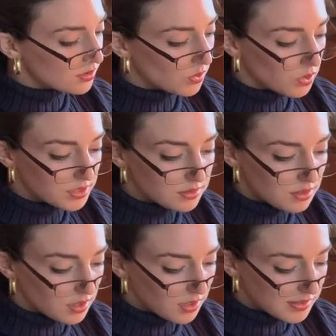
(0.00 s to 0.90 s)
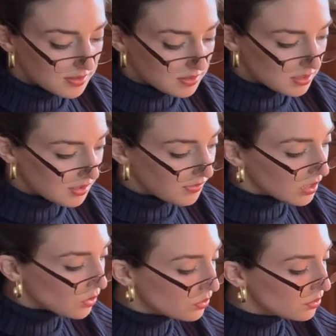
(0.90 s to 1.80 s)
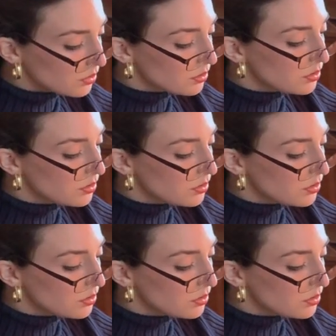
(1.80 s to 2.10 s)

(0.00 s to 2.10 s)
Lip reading: Quite nice, very good.